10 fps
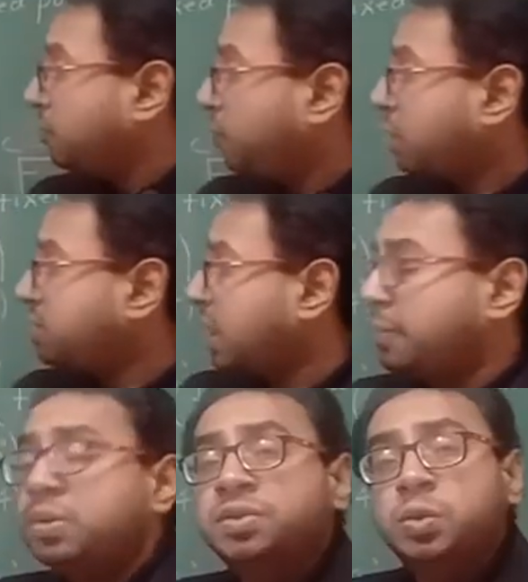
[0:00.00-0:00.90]
For
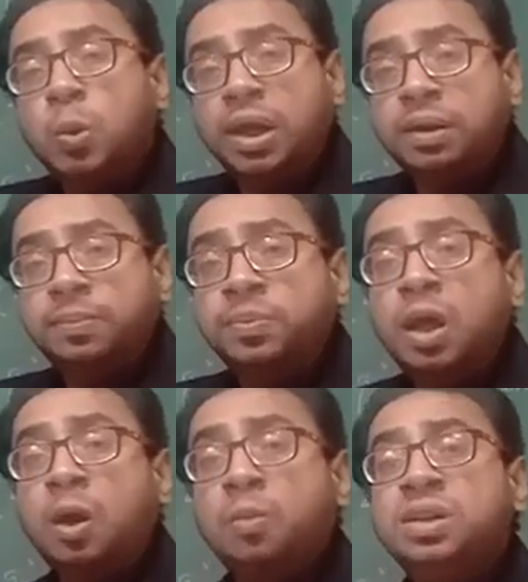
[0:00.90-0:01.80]
example, square.
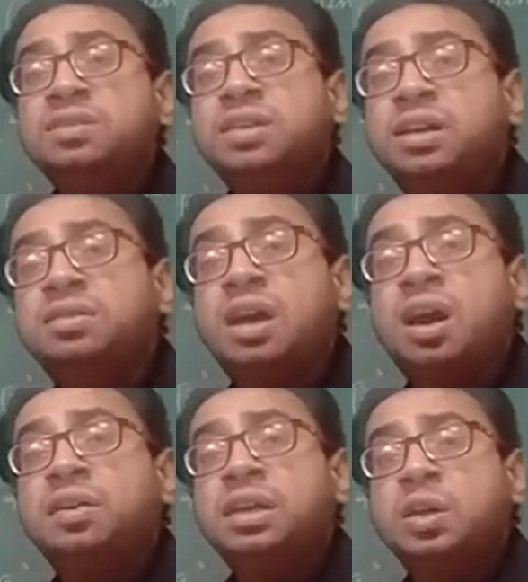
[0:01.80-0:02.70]
How many sides
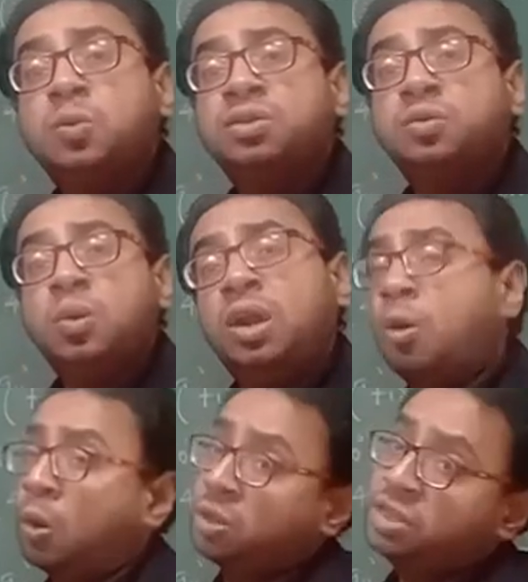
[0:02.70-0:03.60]
are equal in square?
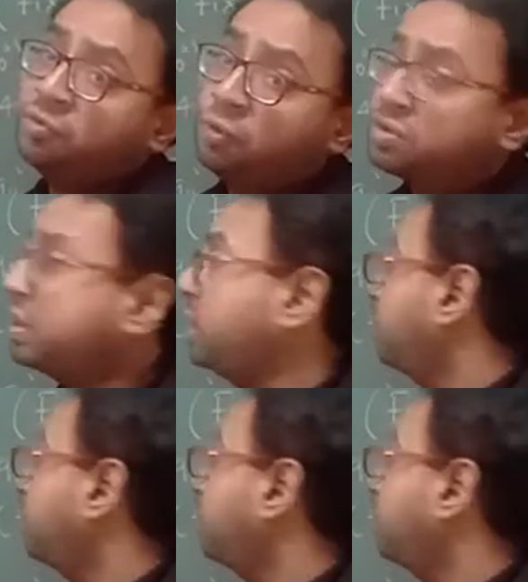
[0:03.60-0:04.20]
All the 4 sides.